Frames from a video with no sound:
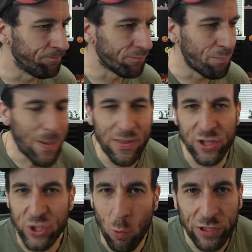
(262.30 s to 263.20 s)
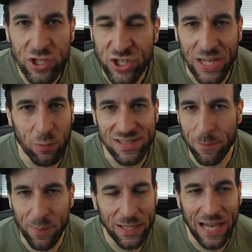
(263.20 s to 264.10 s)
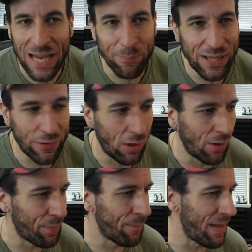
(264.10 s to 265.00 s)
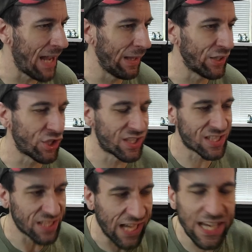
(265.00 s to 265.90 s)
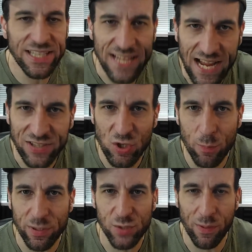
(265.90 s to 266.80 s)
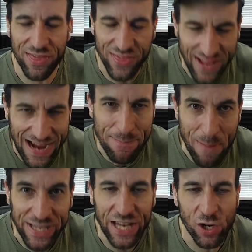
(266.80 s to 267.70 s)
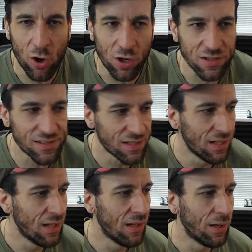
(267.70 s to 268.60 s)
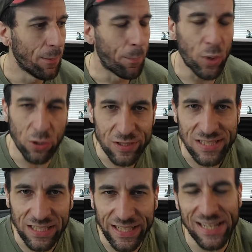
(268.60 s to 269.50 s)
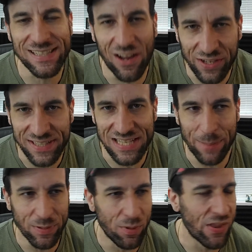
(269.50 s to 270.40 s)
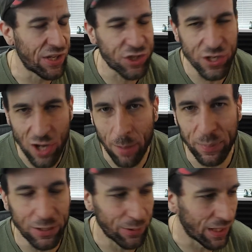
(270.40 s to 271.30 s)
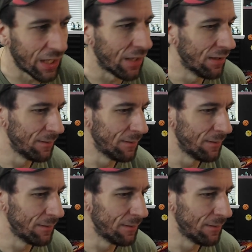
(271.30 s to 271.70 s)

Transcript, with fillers: maybe the shortage thing was the big game plan, but man, like just seeing tech tubers with that many cards personally is unacceptable. That should not be okay.